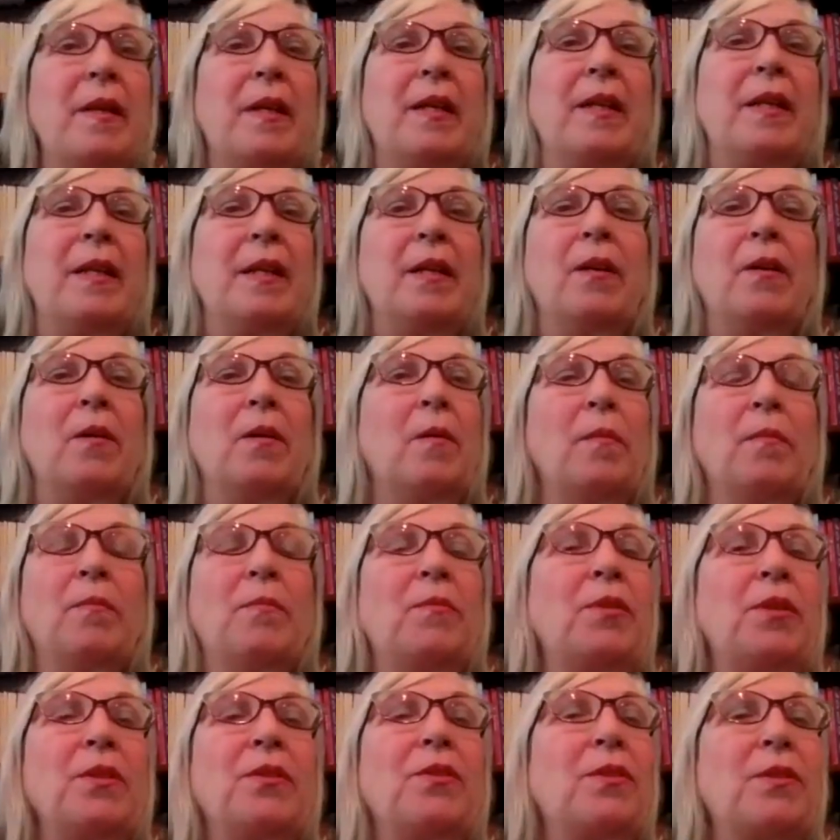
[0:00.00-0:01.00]

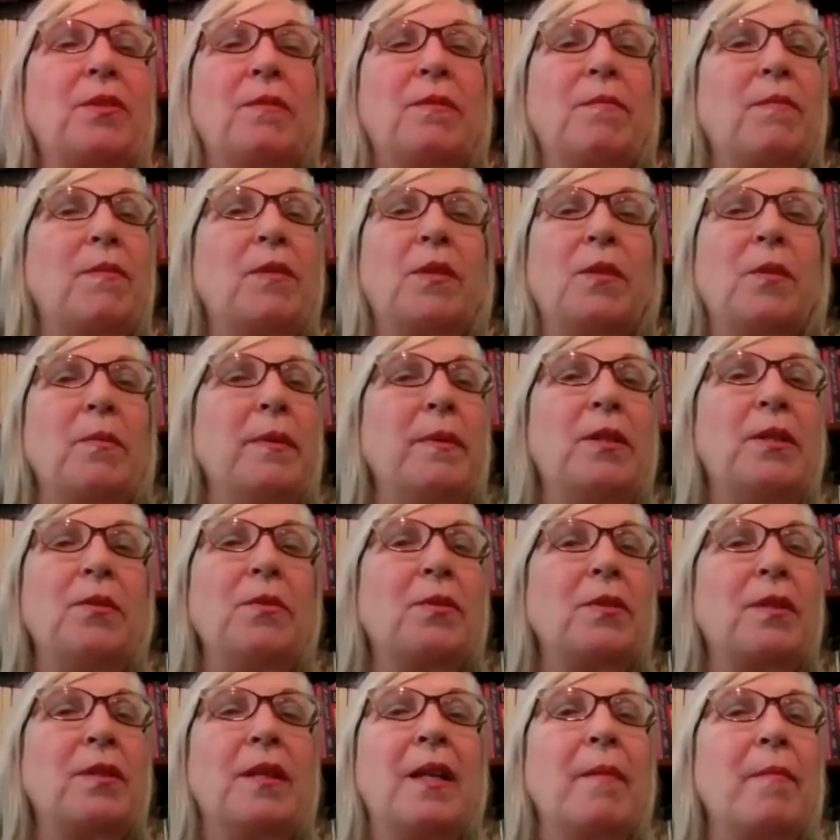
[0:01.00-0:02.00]
just to
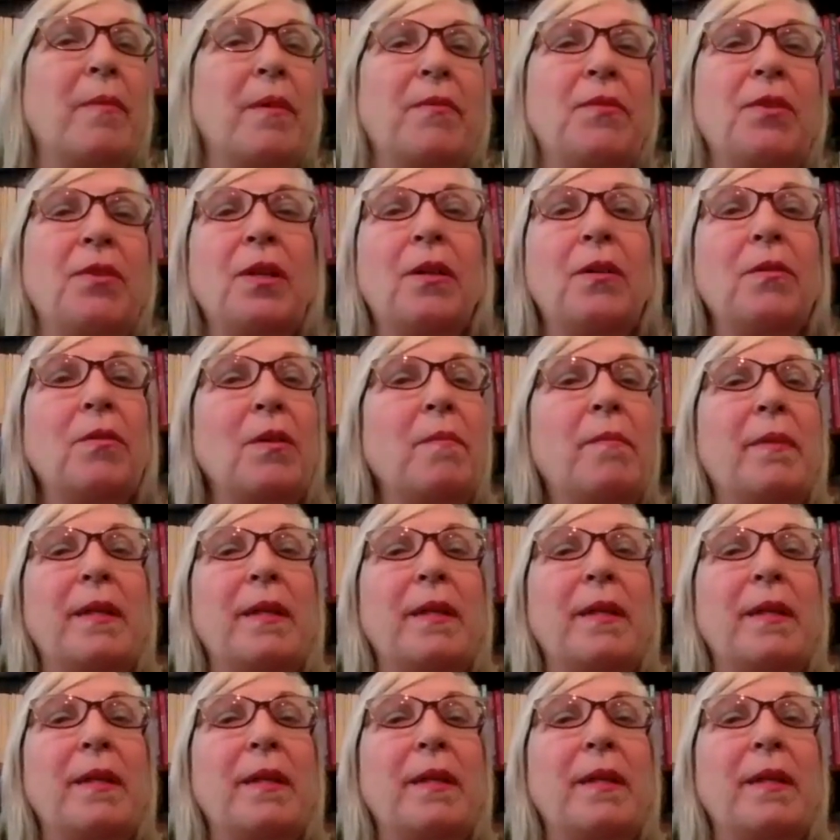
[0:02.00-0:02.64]
reduce the number of children,